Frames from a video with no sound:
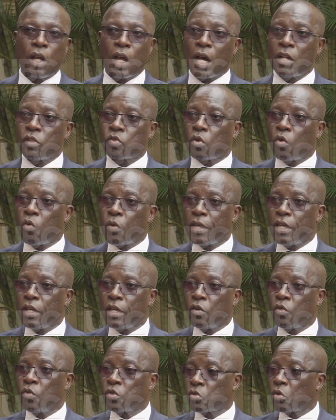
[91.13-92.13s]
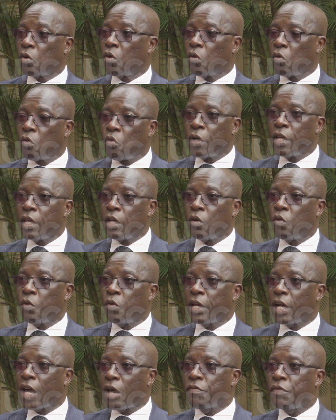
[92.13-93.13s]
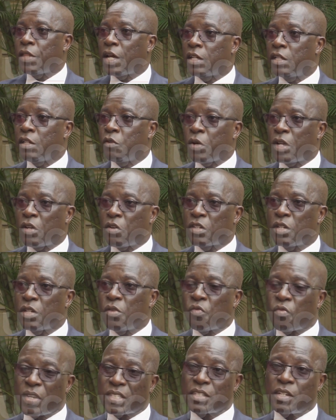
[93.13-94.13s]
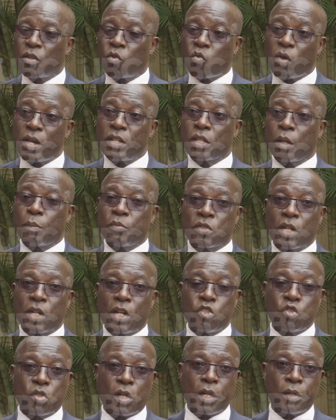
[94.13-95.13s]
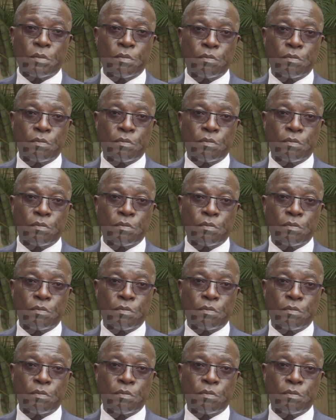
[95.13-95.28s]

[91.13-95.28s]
And so we have that. We're not investing quite substantially.